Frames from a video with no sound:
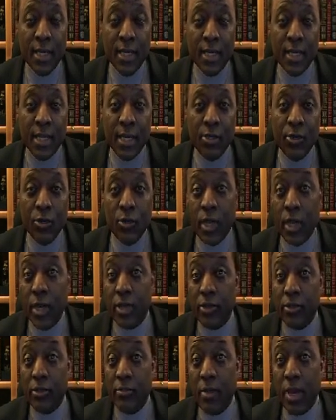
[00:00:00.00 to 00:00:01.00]
They do
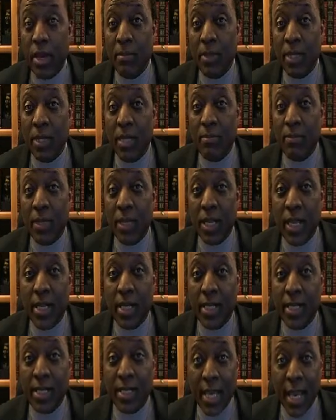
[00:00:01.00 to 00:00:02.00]
this by
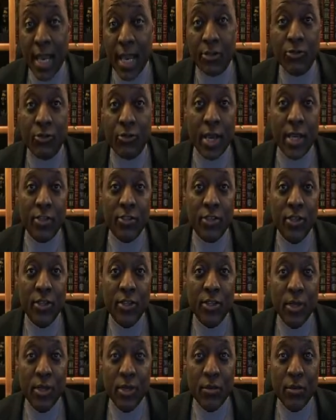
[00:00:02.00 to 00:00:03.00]
manipulating the tax rates,
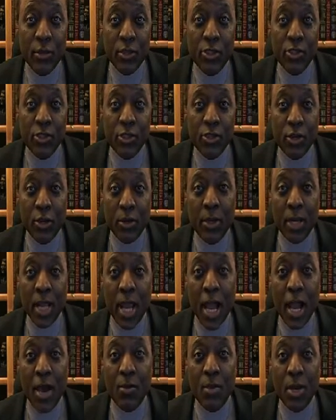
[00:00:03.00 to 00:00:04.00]
which determine
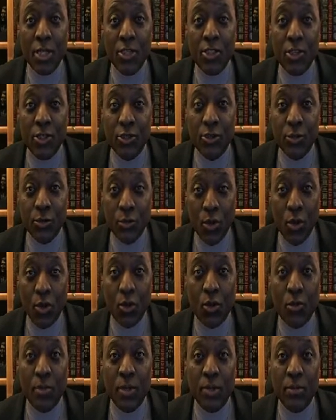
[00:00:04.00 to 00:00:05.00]
how much
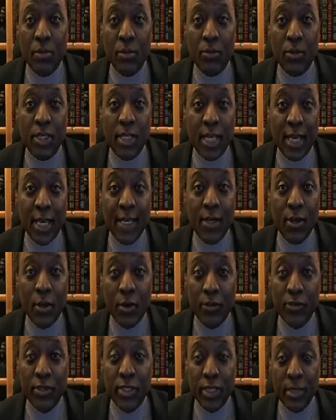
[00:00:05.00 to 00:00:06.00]
control people retain
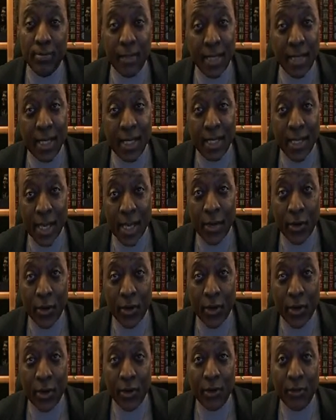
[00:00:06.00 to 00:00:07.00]
over the money they
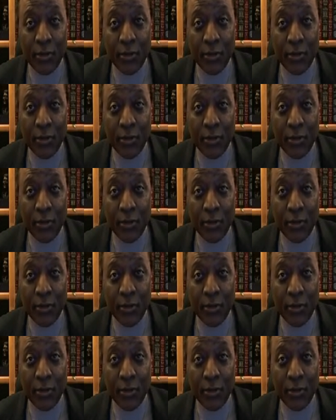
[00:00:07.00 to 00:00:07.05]
earn.